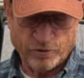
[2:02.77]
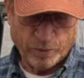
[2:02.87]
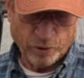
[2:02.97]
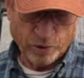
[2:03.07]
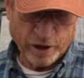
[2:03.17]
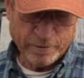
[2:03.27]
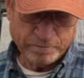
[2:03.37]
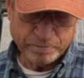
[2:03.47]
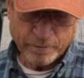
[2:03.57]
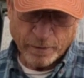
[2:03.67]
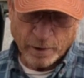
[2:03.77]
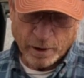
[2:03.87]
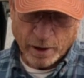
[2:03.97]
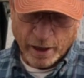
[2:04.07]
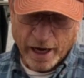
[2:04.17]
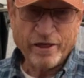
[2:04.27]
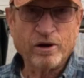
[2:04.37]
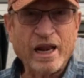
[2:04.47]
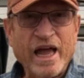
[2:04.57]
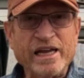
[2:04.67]
for pruning, and they're
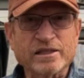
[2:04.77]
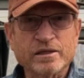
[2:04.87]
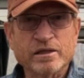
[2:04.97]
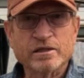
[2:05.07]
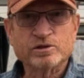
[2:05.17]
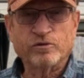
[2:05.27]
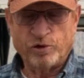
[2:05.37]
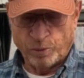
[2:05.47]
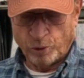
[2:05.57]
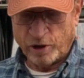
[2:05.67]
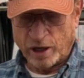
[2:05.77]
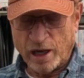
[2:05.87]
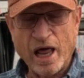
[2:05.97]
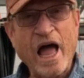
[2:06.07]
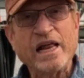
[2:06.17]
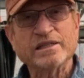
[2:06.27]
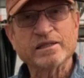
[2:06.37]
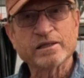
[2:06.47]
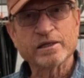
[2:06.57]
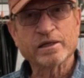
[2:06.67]
light. So if you're pruning a lot,
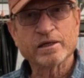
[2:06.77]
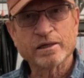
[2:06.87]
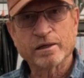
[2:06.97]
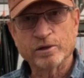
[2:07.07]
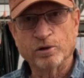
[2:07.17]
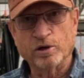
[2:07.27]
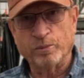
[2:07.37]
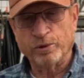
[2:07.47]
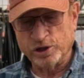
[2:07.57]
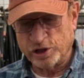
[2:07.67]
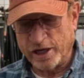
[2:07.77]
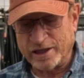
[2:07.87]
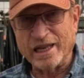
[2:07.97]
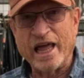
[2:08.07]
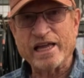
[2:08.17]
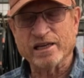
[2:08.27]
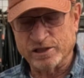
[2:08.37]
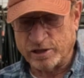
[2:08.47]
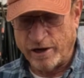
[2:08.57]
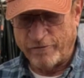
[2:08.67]
you're going to appreciate the
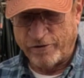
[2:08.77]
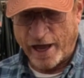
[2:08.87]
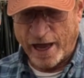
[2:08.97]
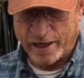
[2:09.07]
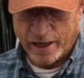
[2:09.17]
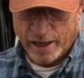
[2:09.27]
lightness of that